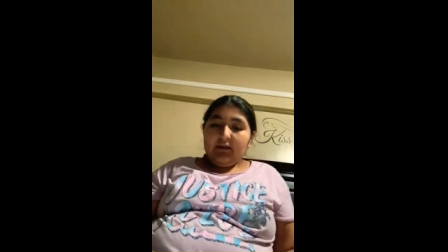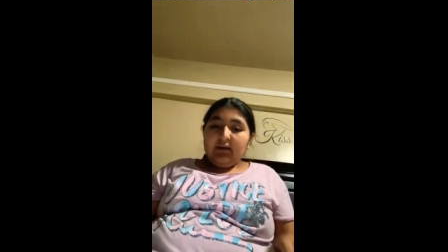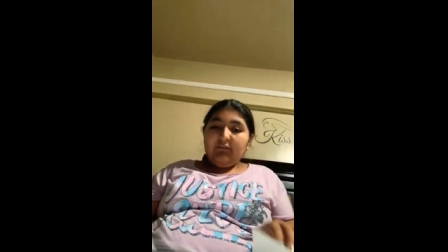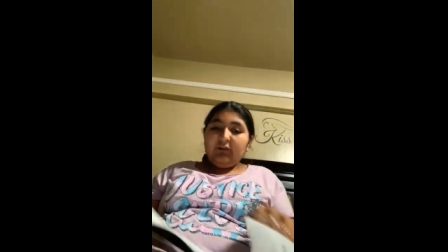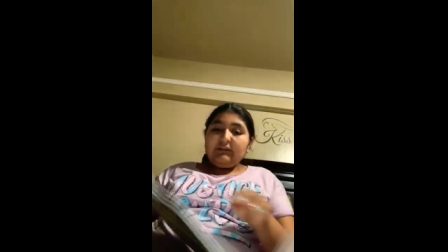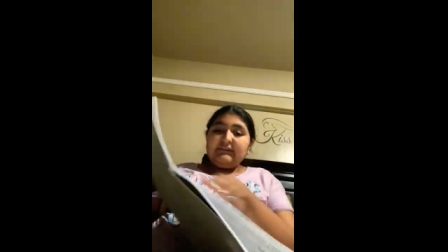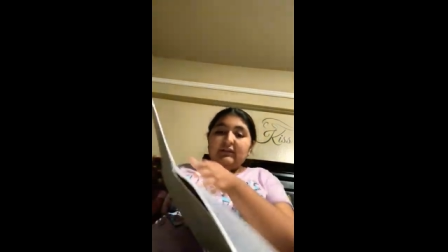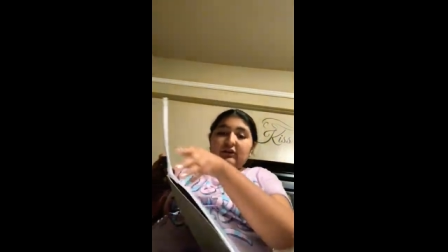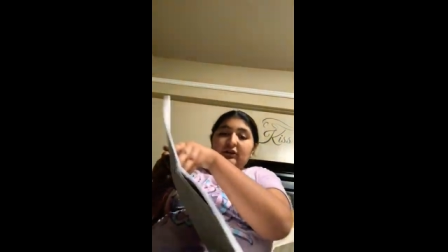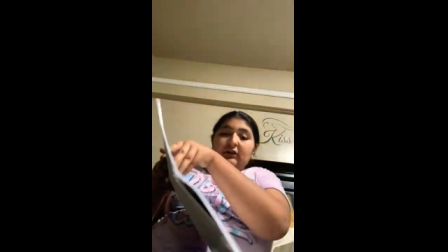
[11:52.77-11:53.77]
If you guys did
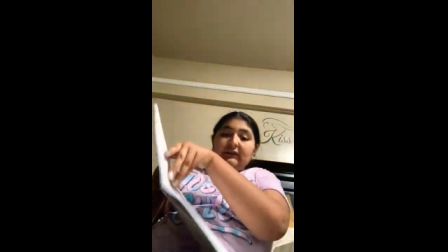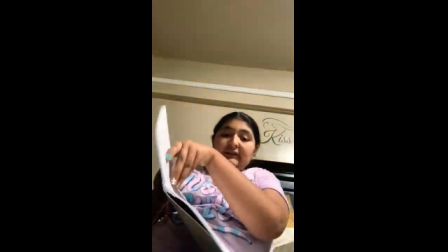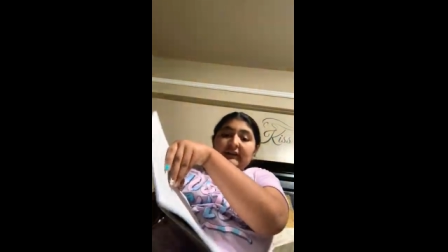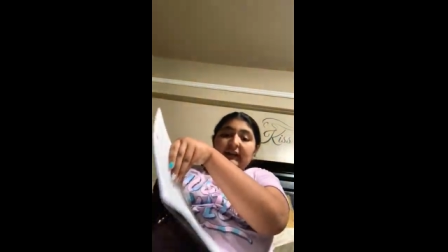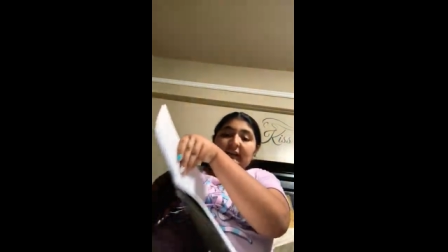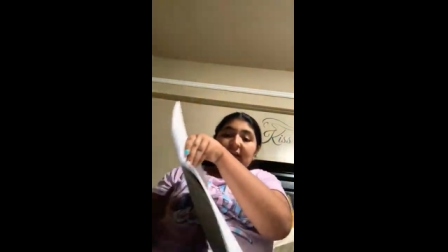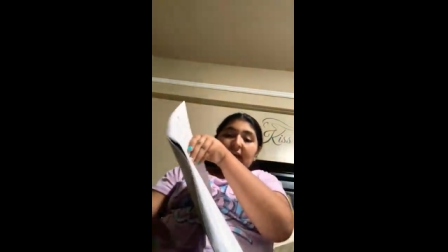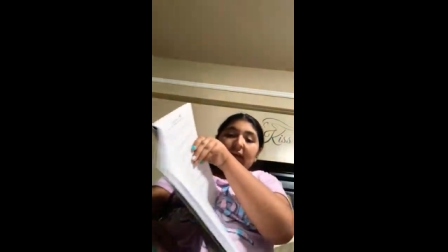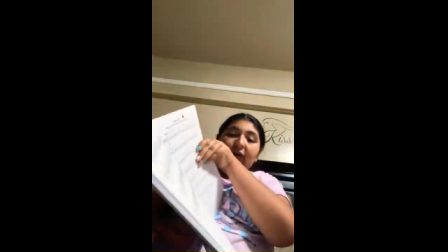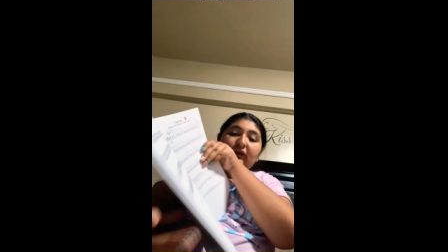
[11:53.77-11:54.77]
not see
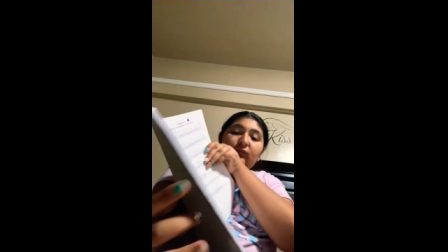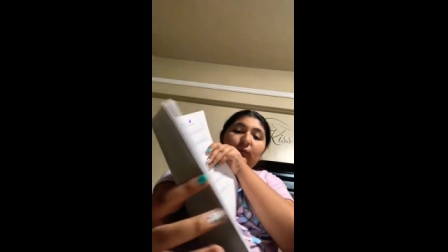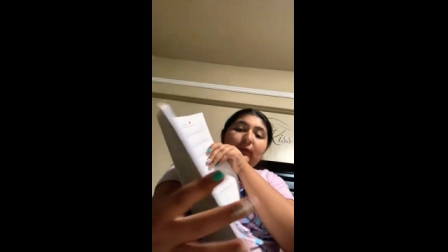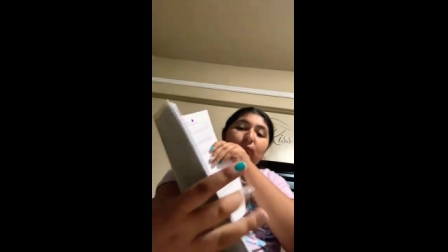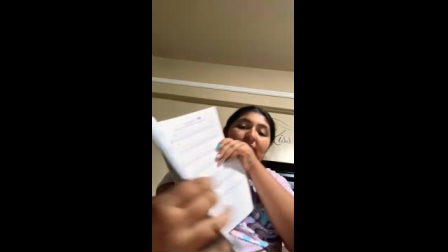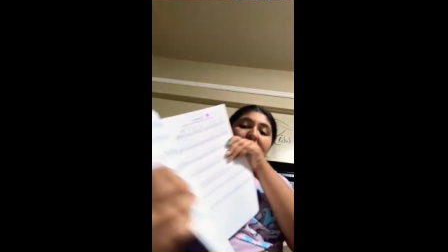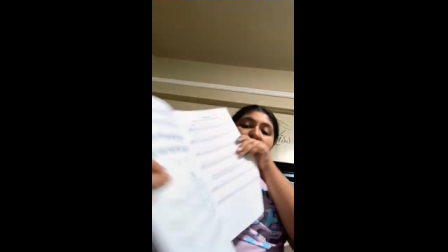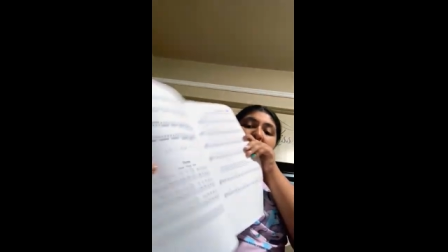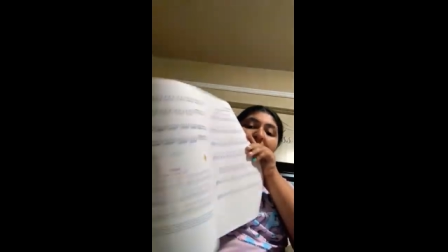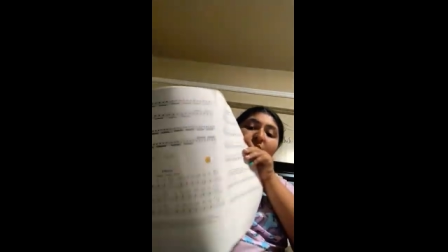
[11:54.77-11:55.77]
that, you can rewind the
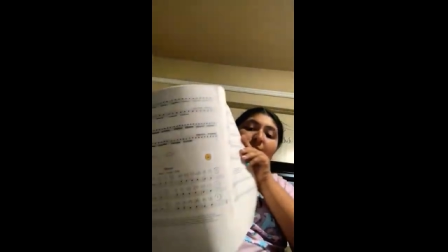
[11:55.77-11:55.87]
video